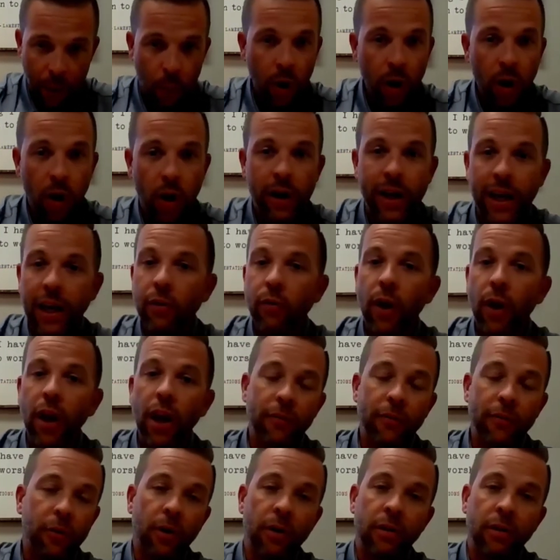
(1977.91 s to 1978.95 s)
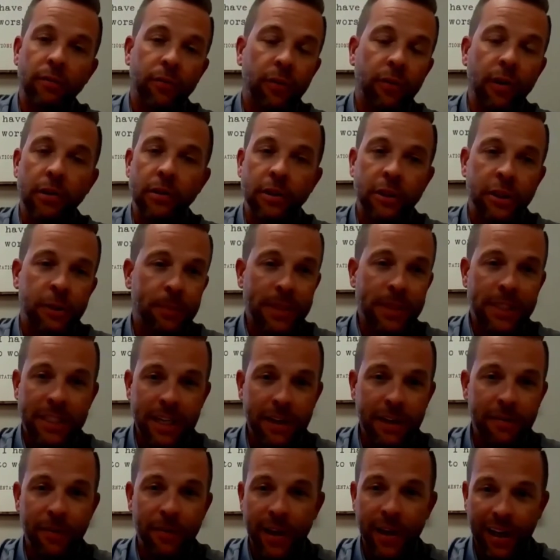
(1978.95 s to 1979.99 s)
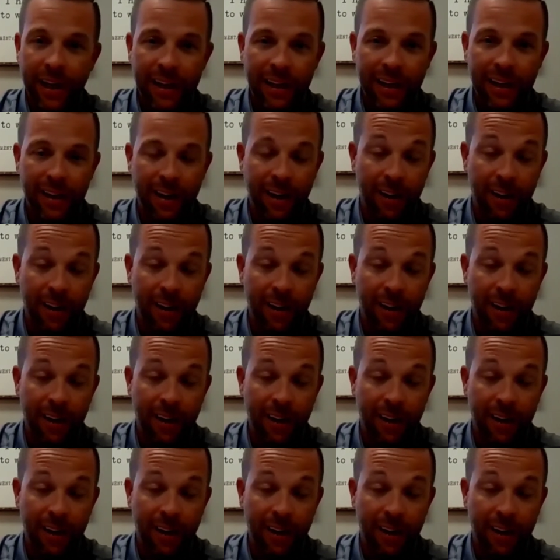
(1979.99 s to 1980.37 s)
we're looking really for specific,